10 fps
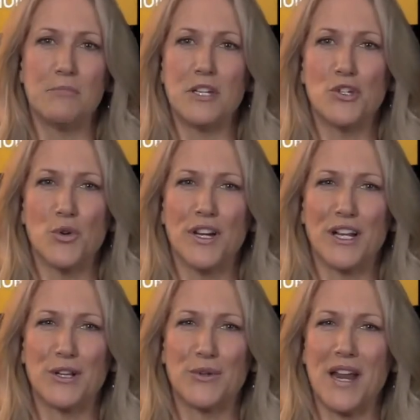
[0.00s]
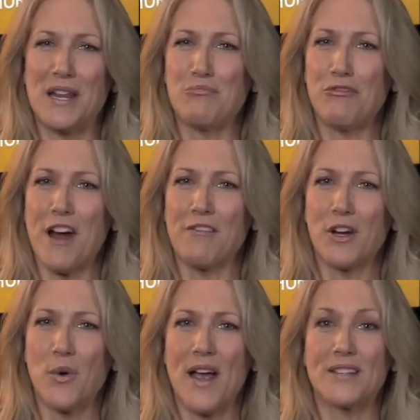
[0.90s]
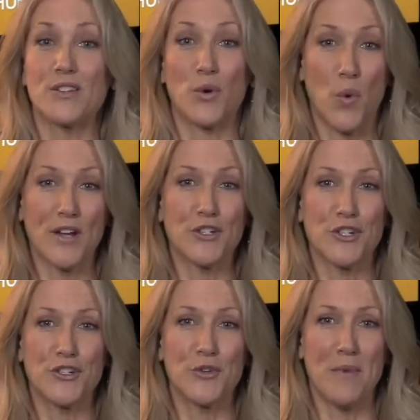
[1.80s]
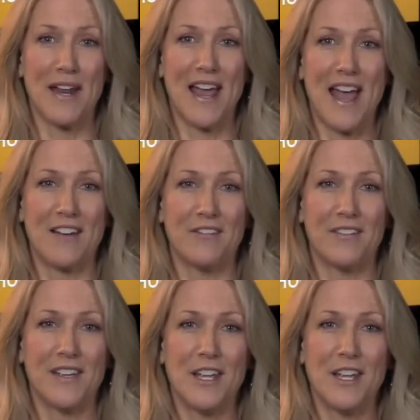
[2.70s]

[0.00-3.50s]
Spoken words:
Be sure and include any prayer requests or questions you might have.